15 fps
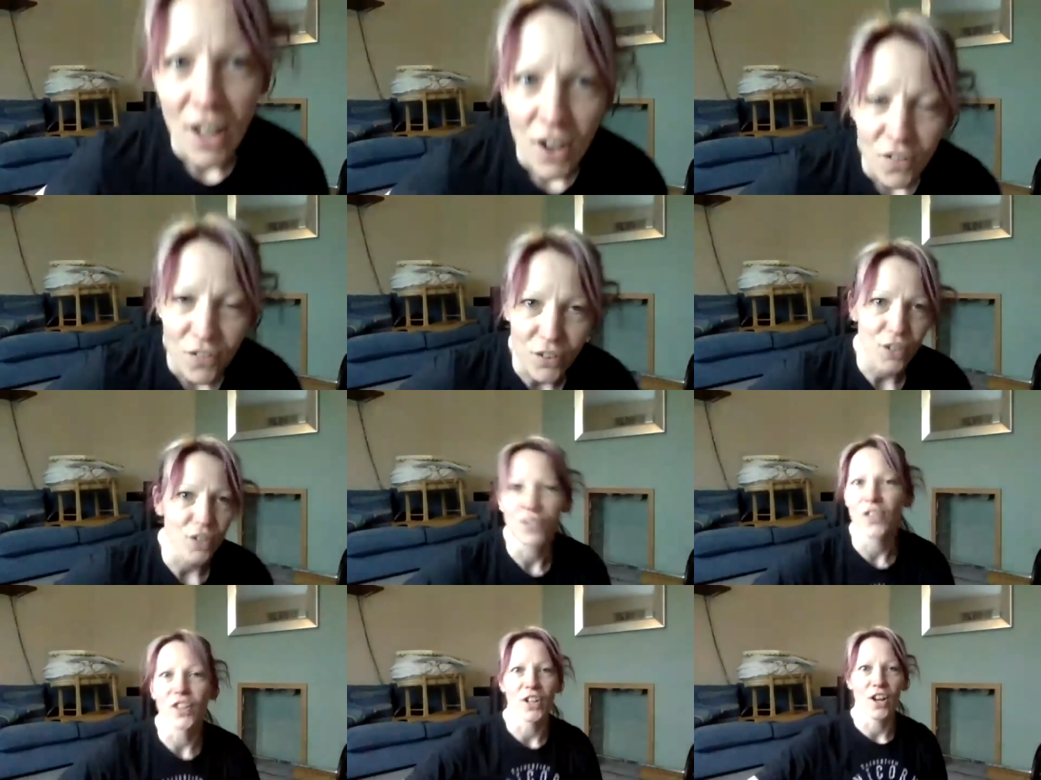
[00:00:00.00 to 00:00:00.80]

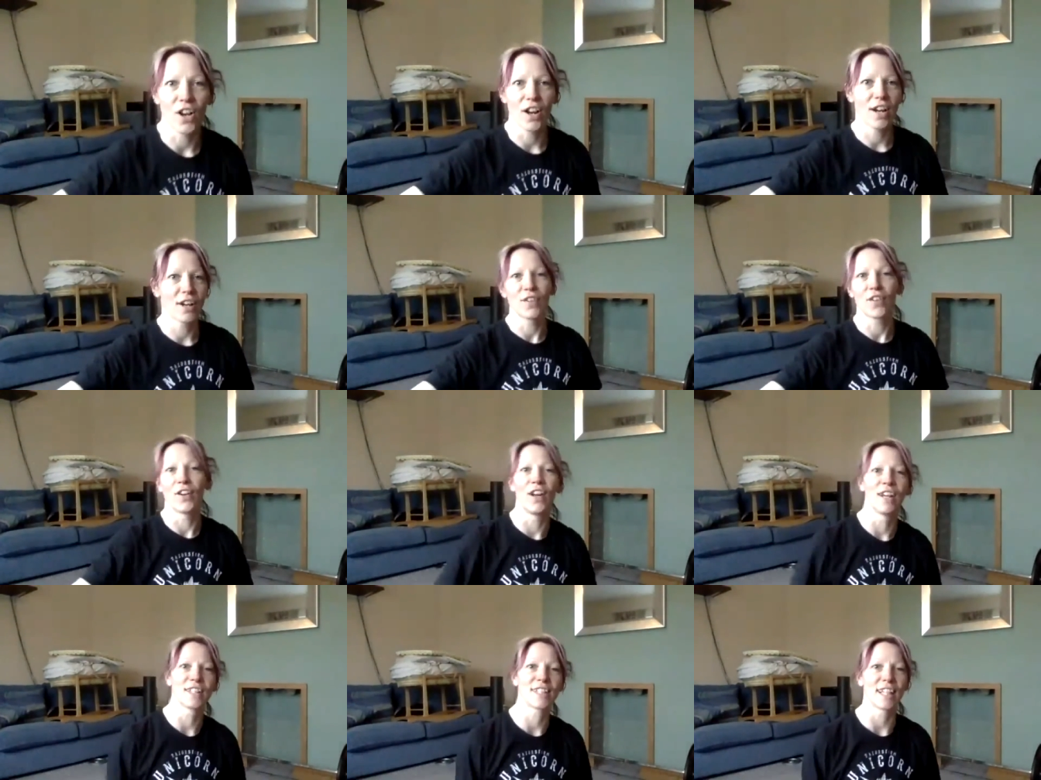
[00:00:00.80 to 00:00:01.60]
for an hour
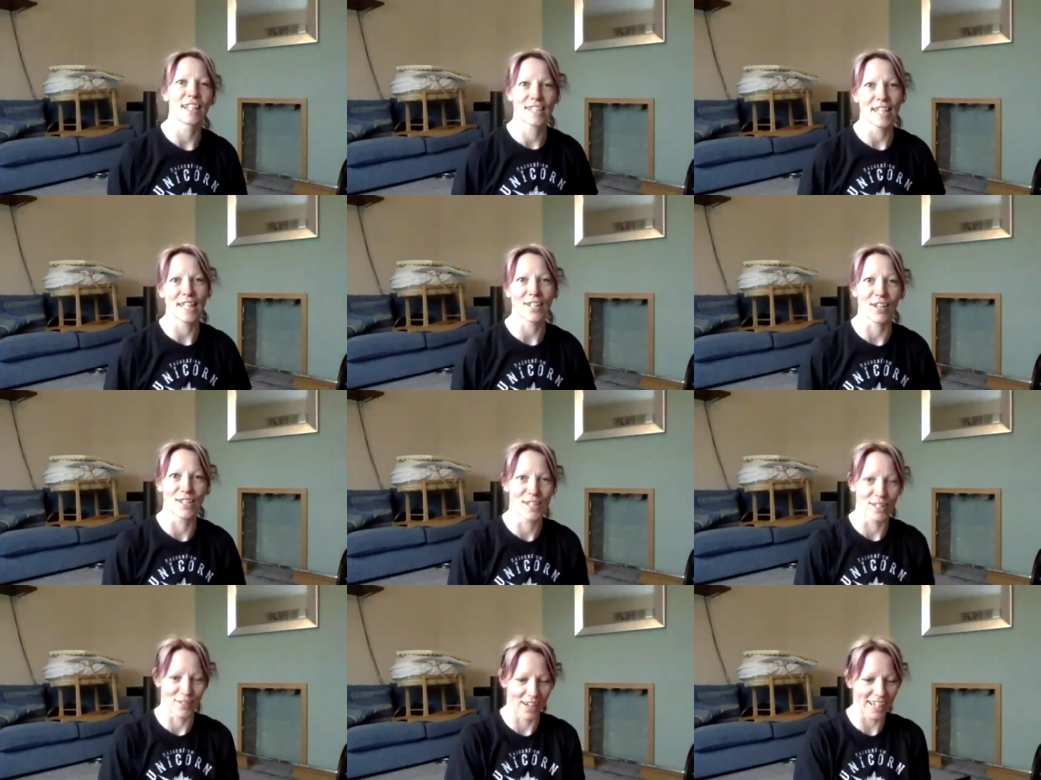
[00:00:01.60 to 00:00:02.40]
until she does
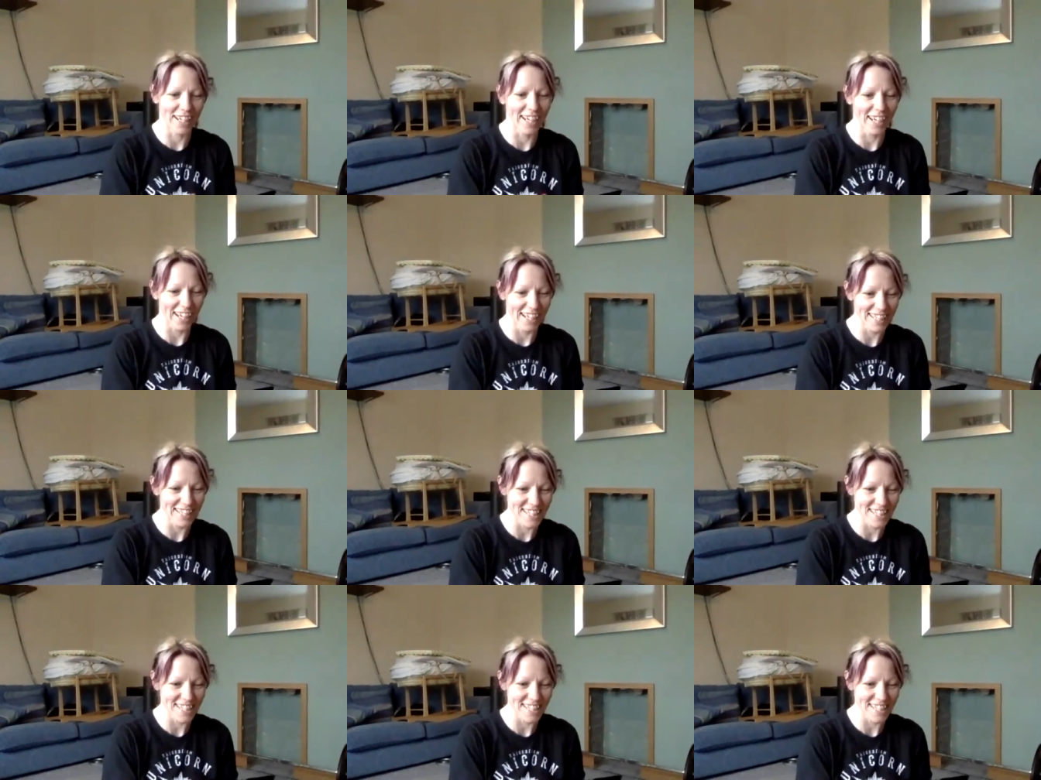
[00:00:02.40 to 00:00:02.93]
the workout.